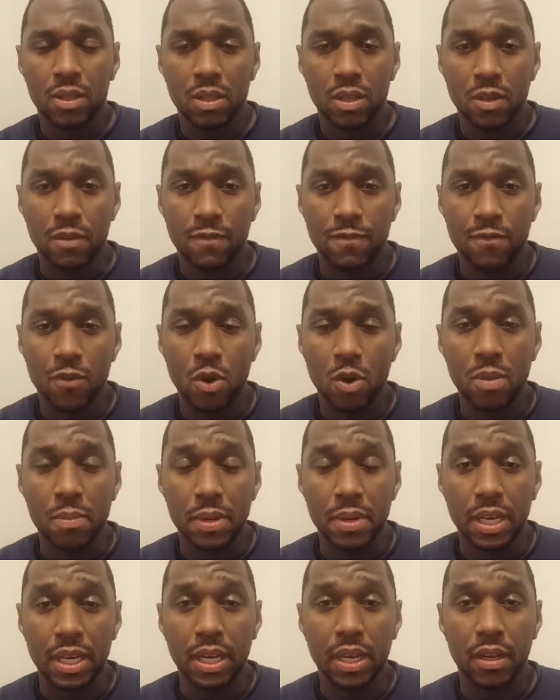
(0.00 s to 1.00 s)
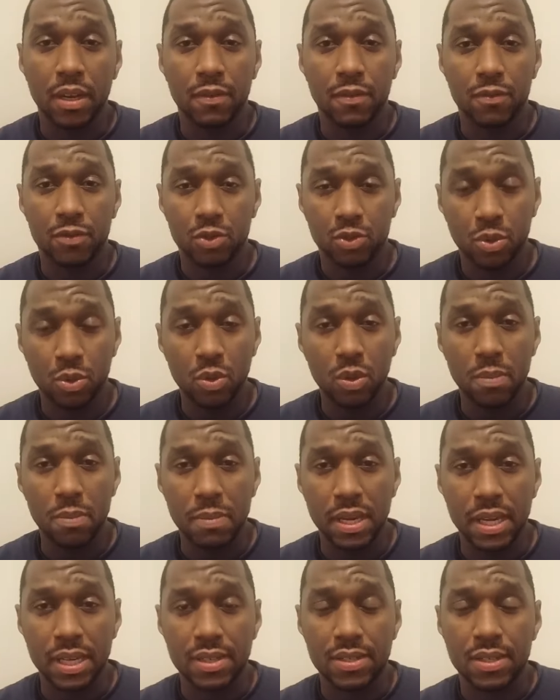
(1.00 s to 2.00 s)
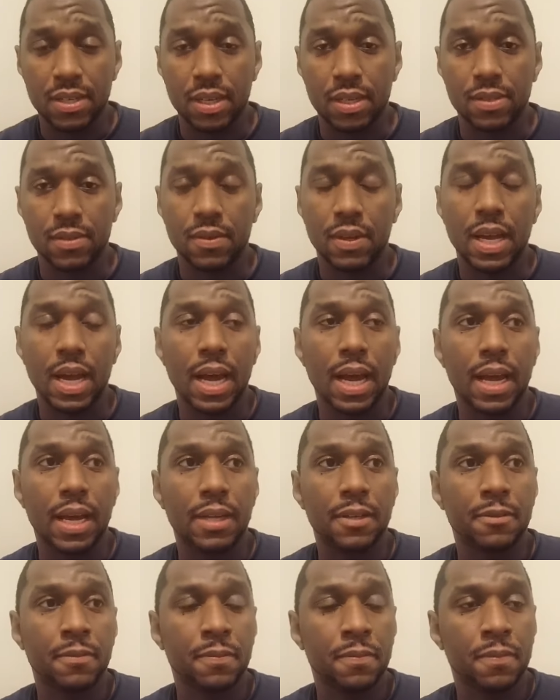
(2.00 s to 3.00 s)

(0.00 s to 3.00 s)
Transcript: the conformity of truly being sons of God,